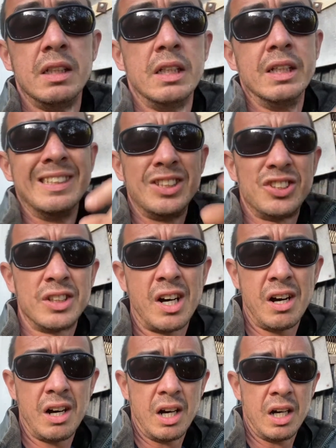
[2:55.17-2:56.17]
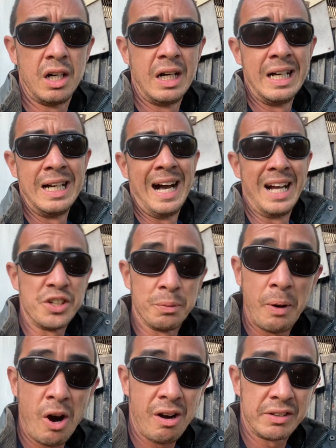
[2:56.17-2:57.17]
You start, and your
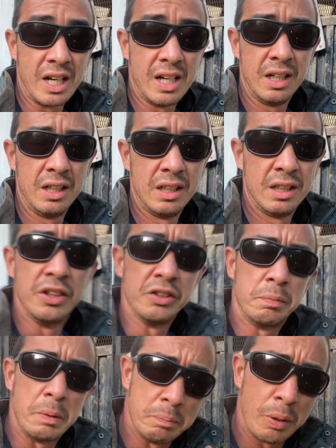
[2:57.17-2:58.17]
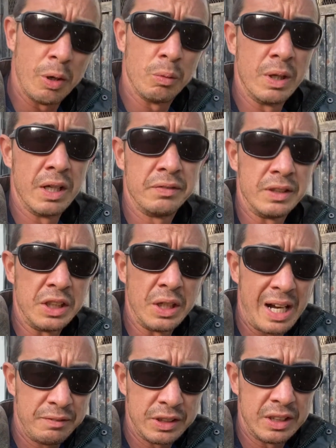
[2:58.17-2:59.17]
partner, who you've been put with, and you
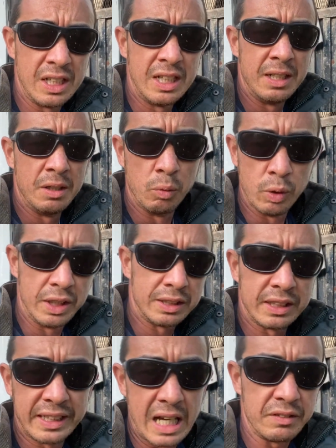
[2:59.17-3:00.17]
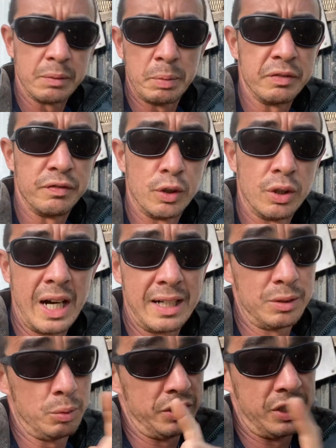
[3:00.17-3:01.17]
haven't worked together
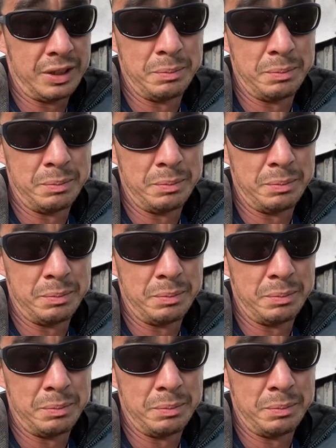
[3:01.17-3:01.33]
beforehand, which is a